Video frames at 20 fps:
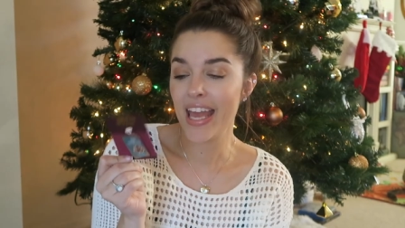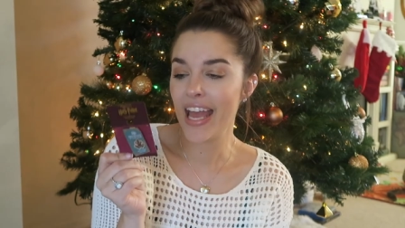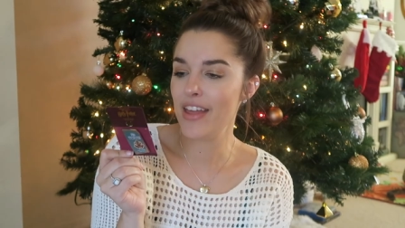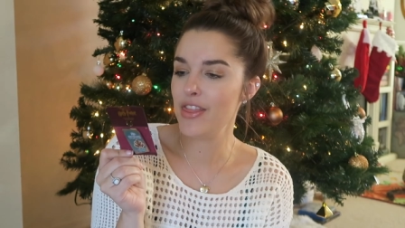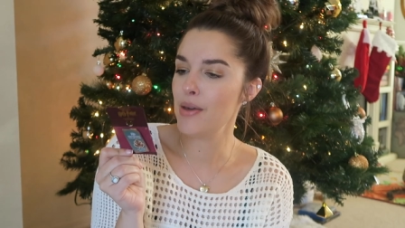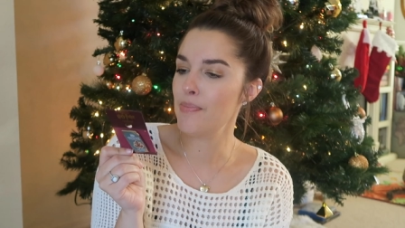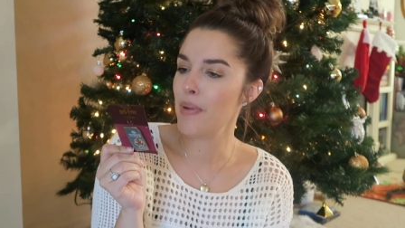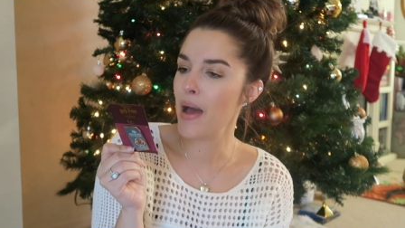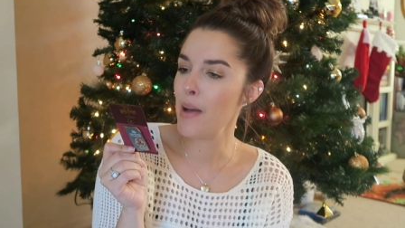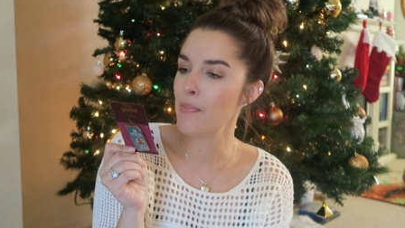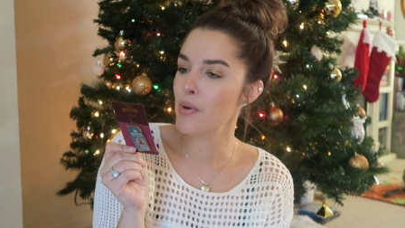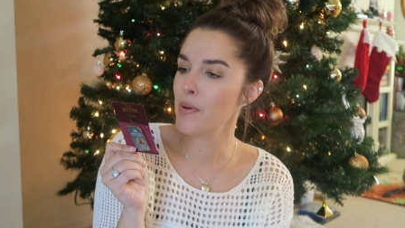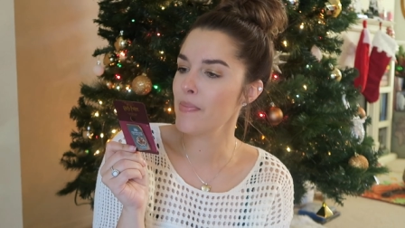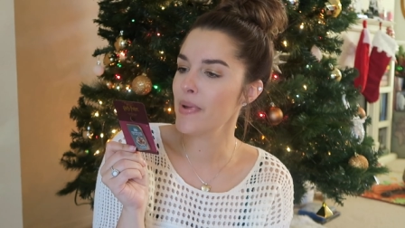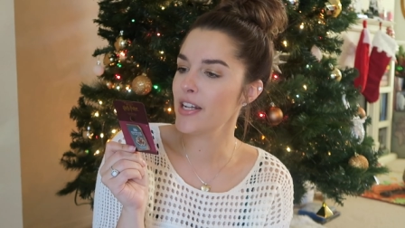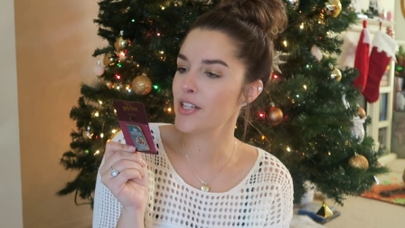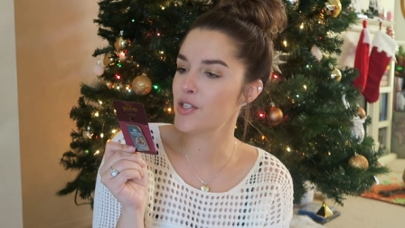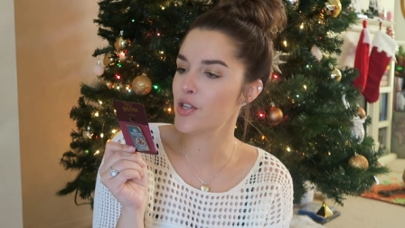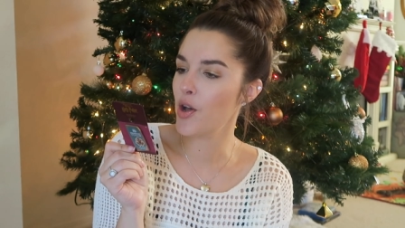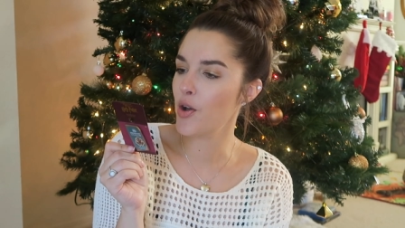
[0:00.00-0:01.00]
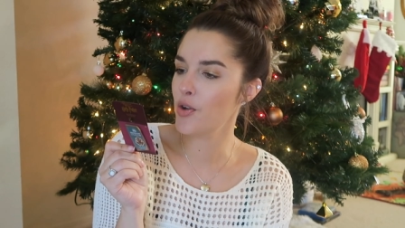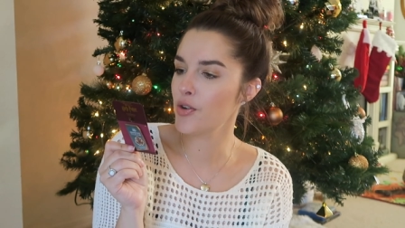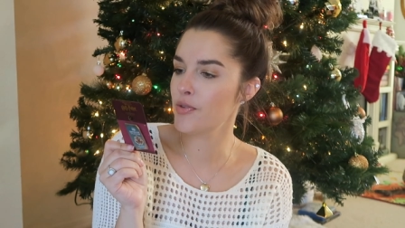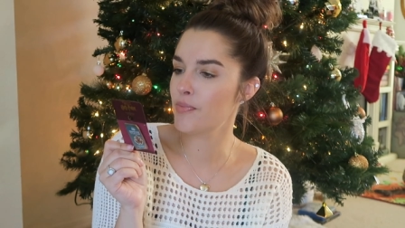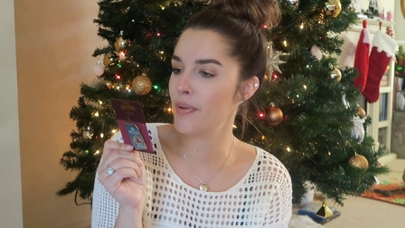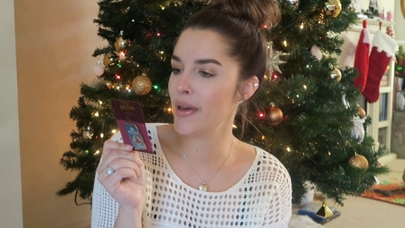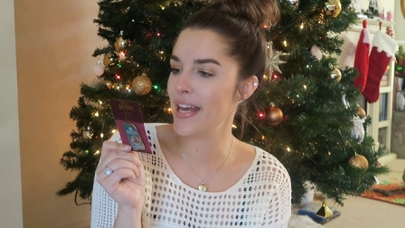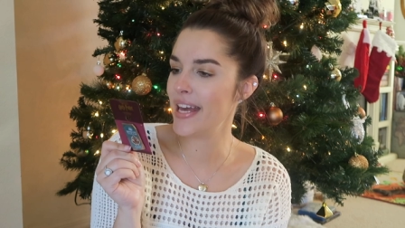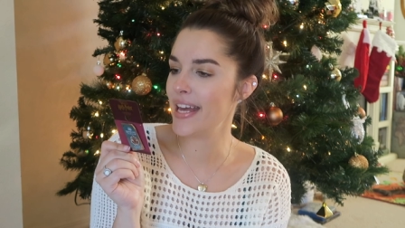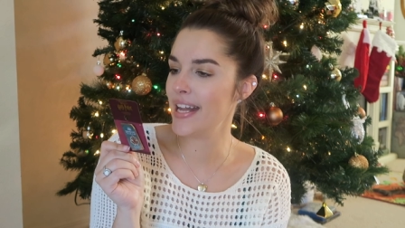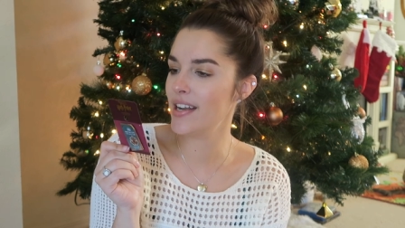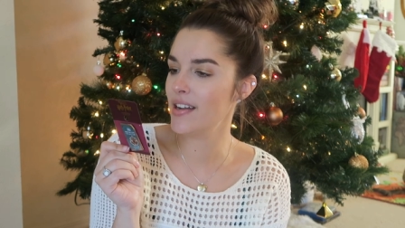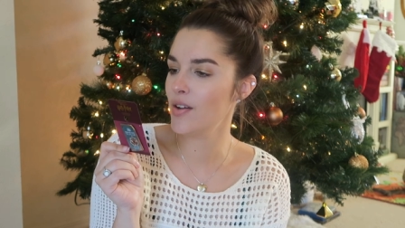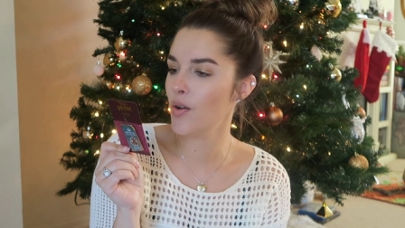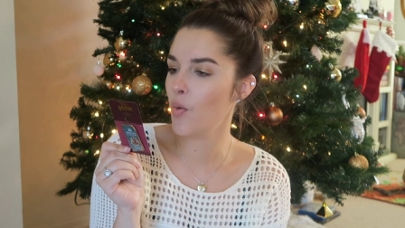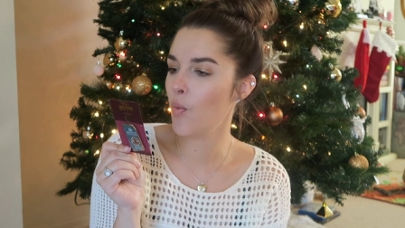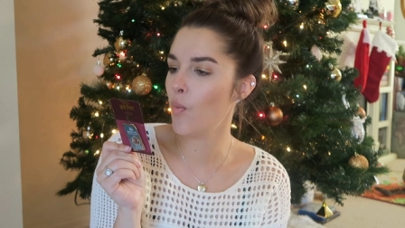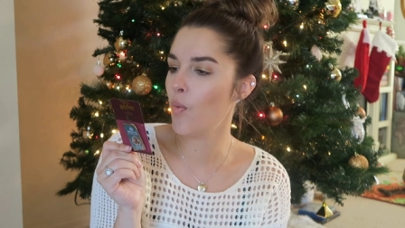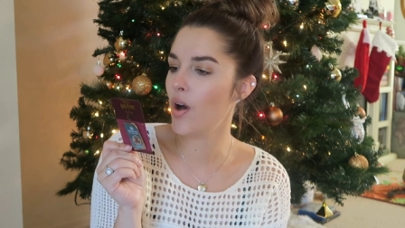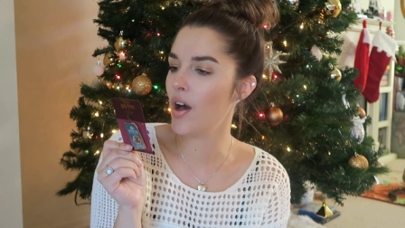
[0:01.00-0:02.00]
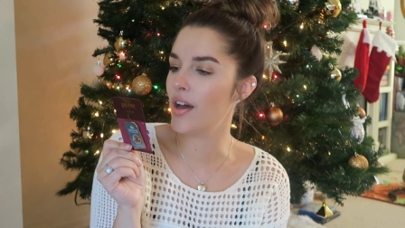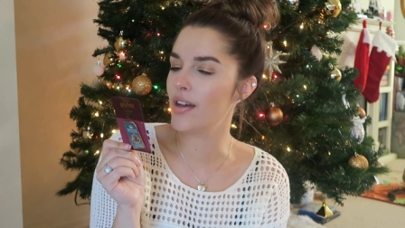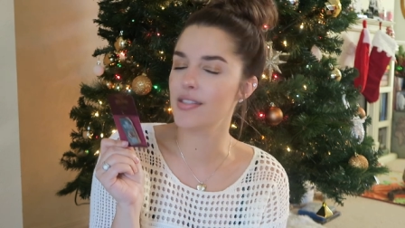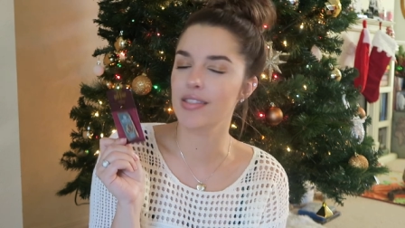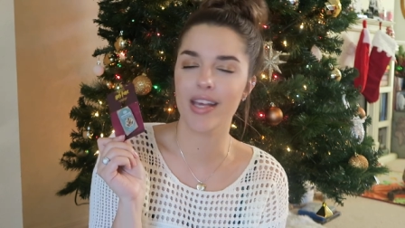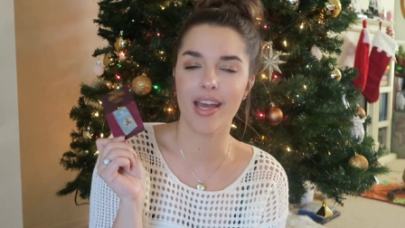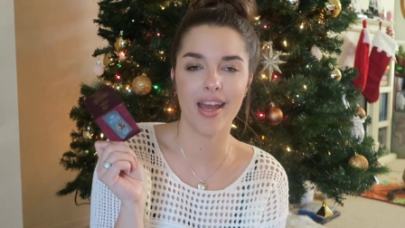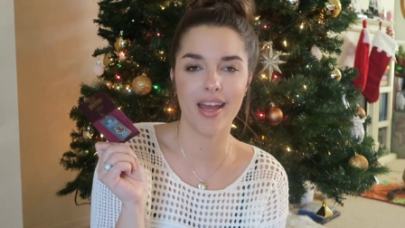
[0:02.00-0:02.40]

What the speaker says: And the peppermint toad pin was